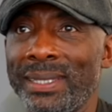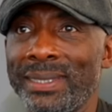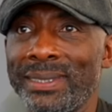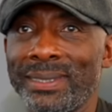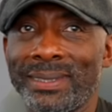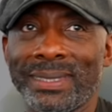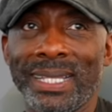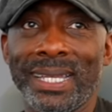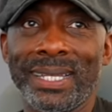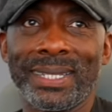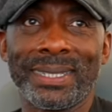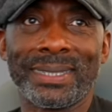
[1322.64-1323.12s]
He's
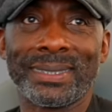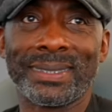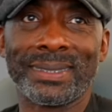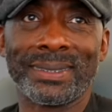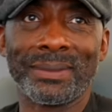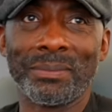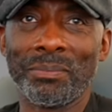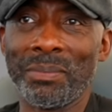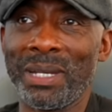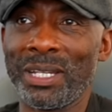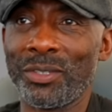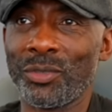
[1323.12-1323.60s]
like
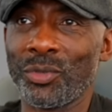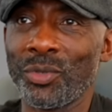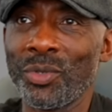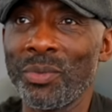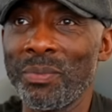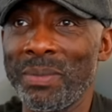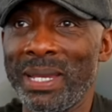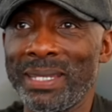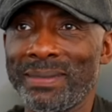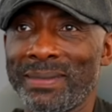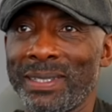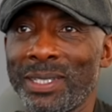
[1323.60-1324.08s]
Matchroom
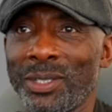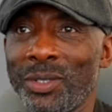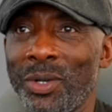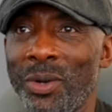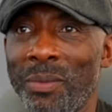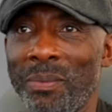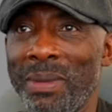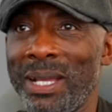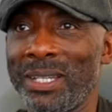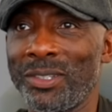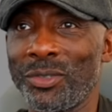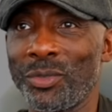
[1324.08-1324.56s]
Mexico,
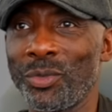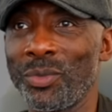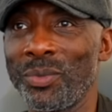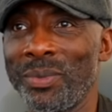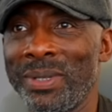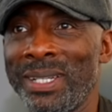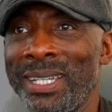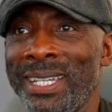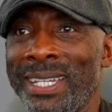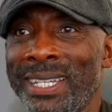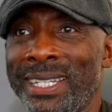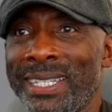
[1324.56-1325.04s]
Matchroom.
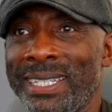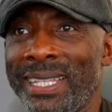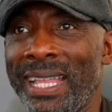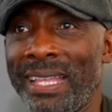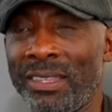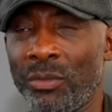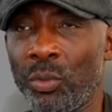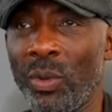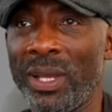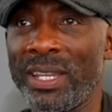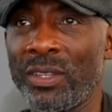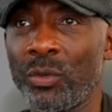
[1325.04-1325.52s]

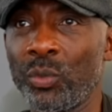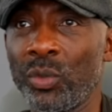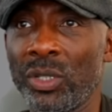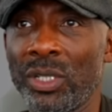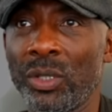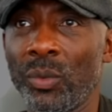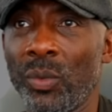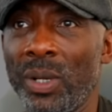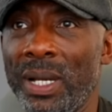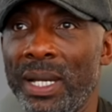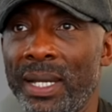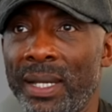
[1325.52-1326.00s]
That's why he's
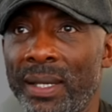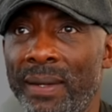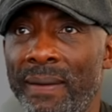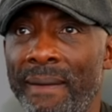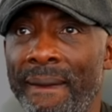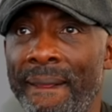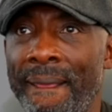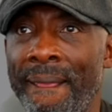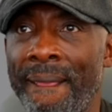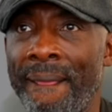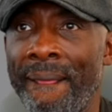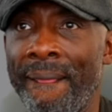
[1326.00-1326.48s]
worldwide.
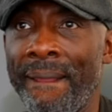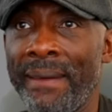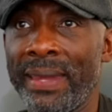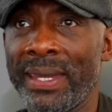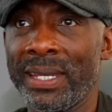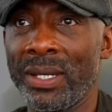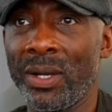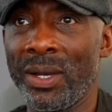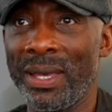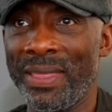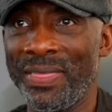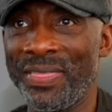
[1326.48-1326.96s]
You
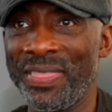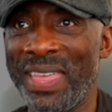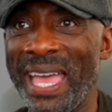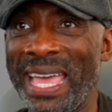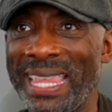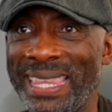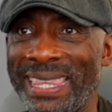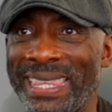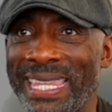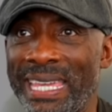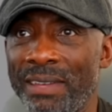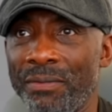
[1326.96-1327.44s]
know, at
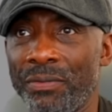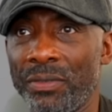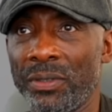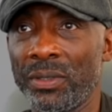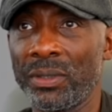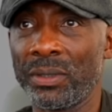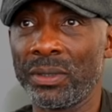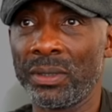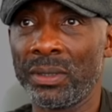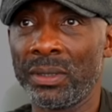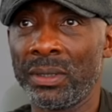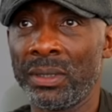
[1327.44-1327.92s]
that
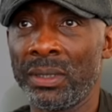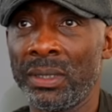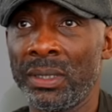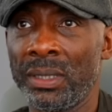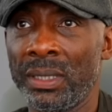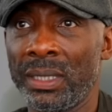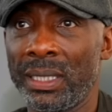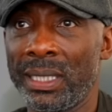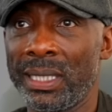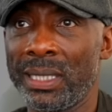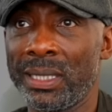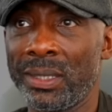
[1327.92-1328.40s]
level,
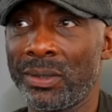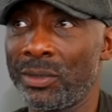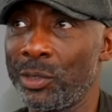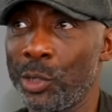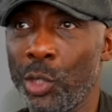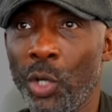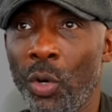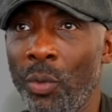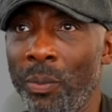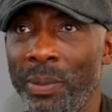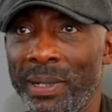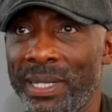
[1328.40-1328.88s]
you know,
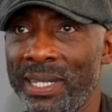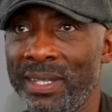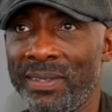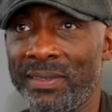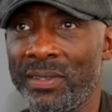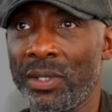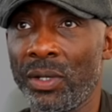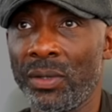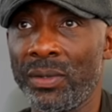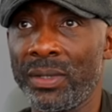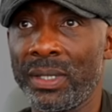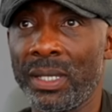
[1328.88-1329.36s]
nobody's
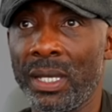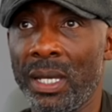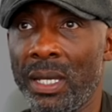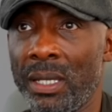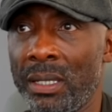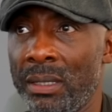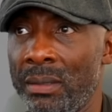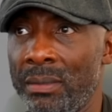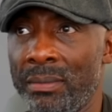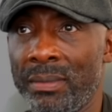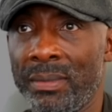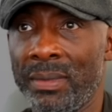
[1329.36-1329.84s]
done that.
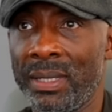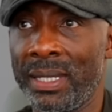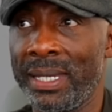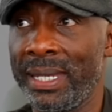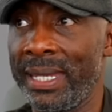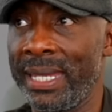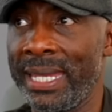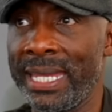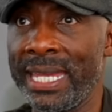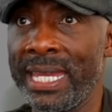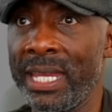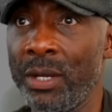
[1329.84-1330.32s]

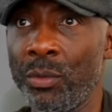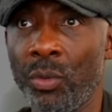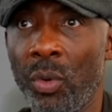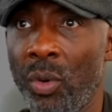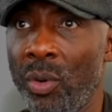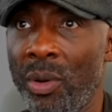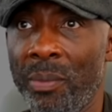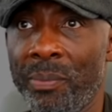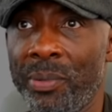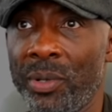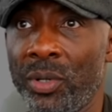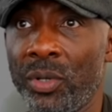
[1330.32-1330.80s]
Here or
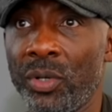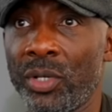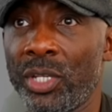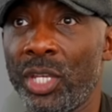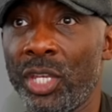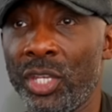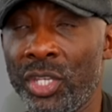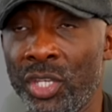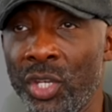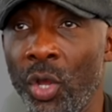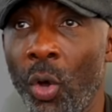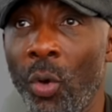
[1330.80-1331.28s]
abroad,
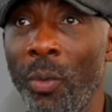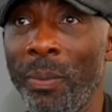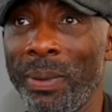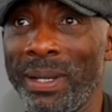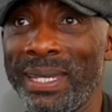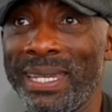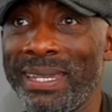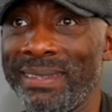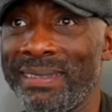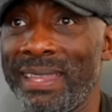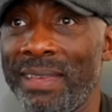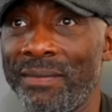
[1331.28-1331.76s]

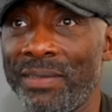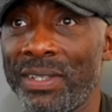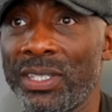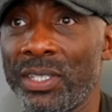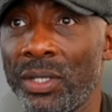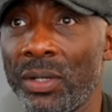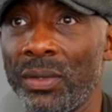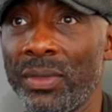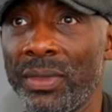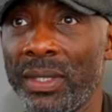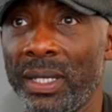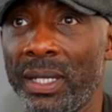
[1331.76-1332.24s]
nobody has ever
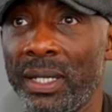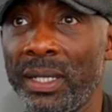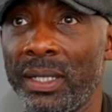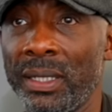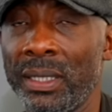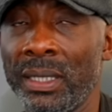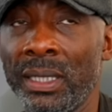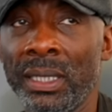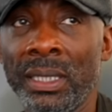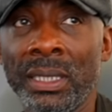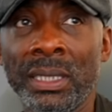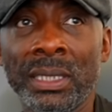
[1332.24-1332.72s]
done that.
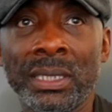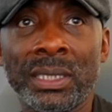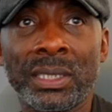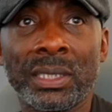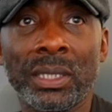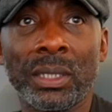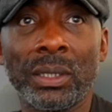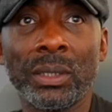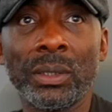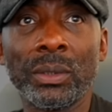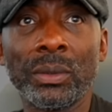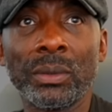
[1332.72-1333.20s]

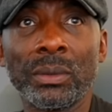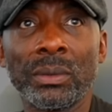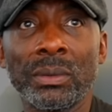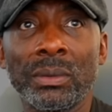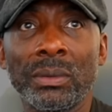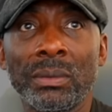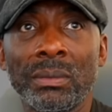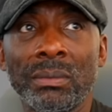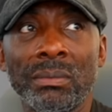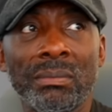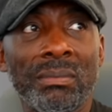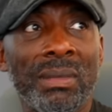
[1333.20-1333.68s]
So
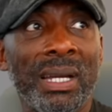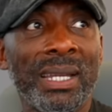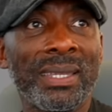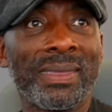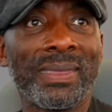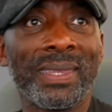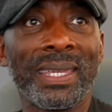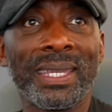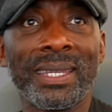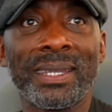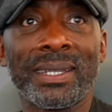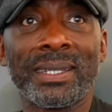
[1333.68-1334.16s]
I
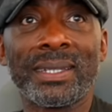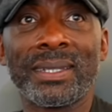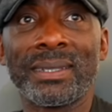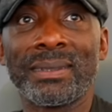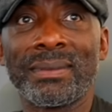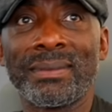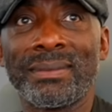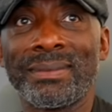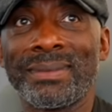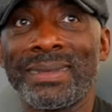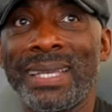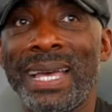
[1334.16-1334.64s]
think,
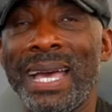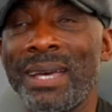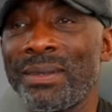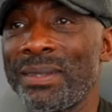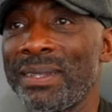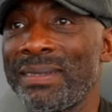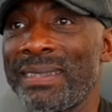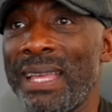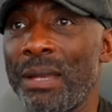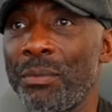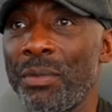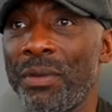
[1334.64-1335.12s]
how
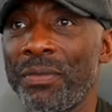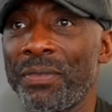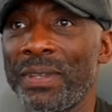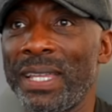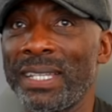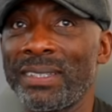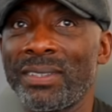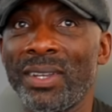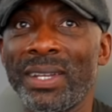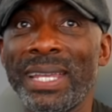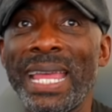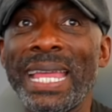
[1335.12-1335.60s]
does that
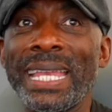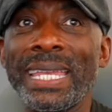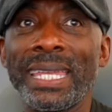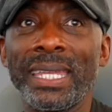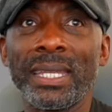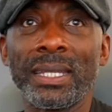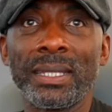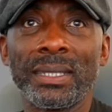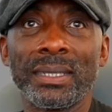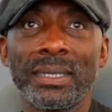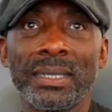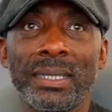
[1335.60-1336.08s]
reflect on
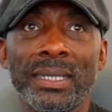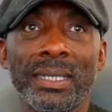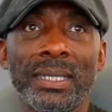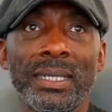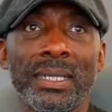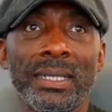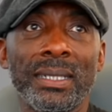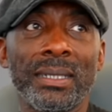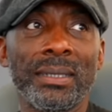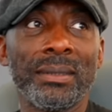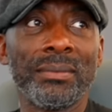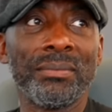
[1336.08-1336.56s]
Eddie?
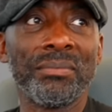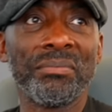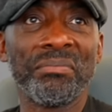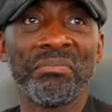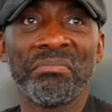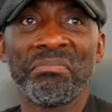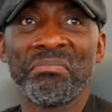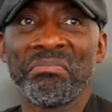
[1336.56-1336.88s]
Um,